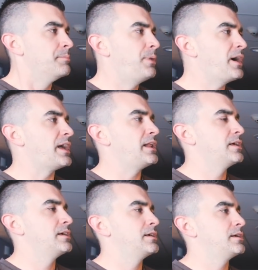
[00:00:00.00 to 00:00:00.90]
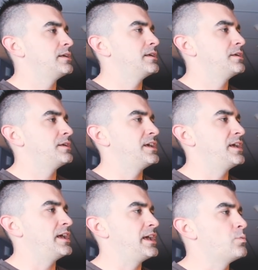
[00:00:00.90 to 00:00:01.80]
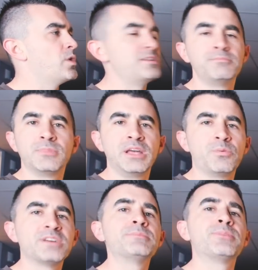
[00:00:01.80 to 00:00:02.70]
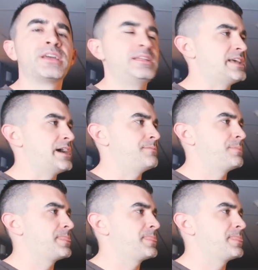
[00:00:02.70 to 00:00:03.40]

But it wasn't breaking down.